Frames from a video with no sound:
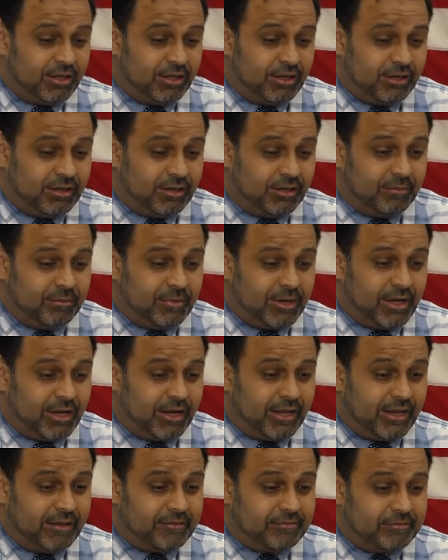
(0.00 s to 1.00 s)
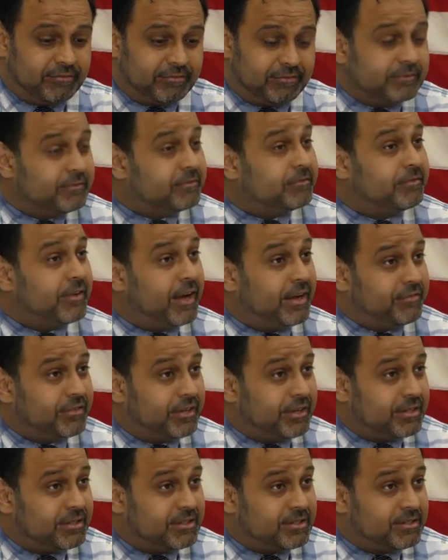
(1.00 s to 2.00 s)
I have
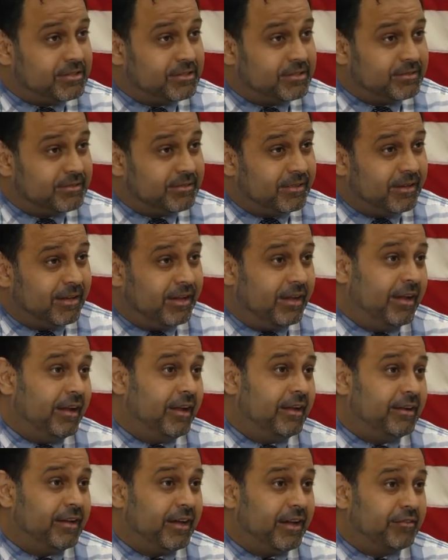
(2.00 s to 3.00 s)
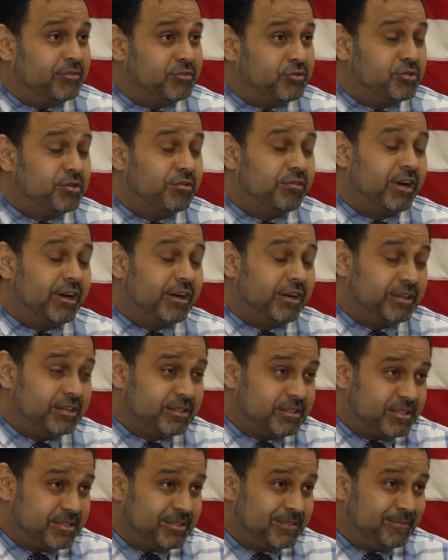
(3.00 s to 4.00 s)
5 kids. And I have 3
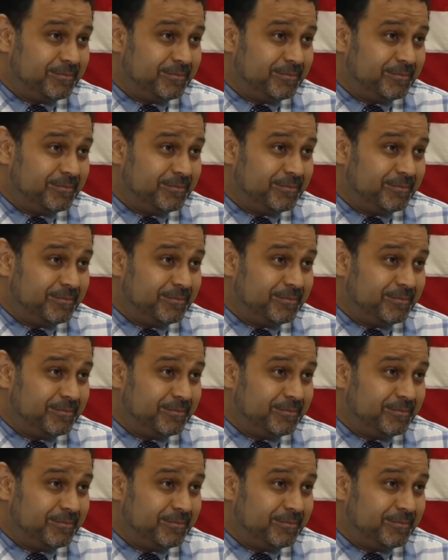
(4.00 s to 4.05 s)
grandkids.